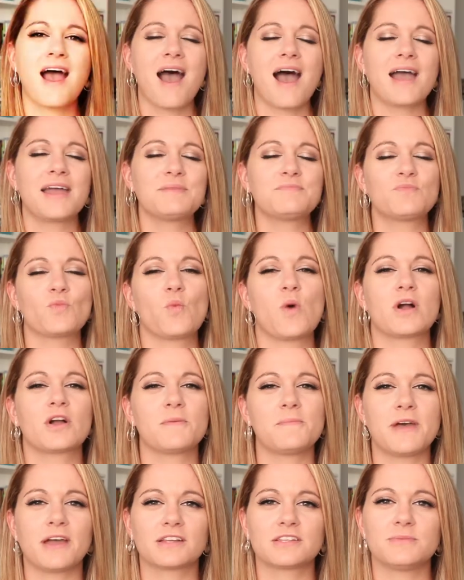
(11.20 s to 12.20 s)
Hi,
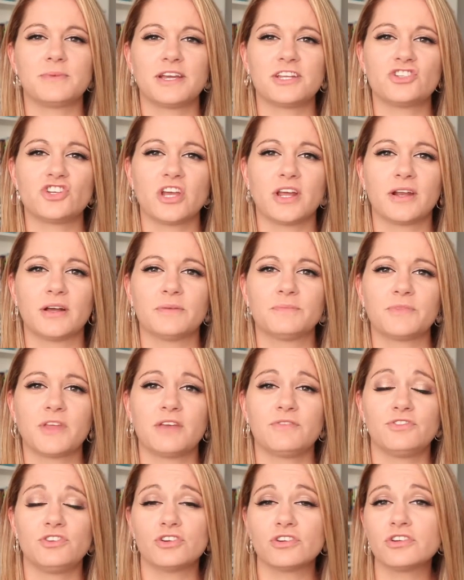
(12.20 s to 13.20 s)
welcome back to my channel.
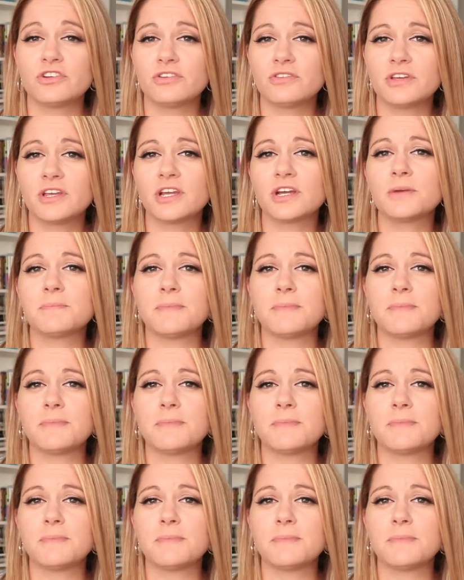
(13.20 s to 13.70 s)
If you're new here,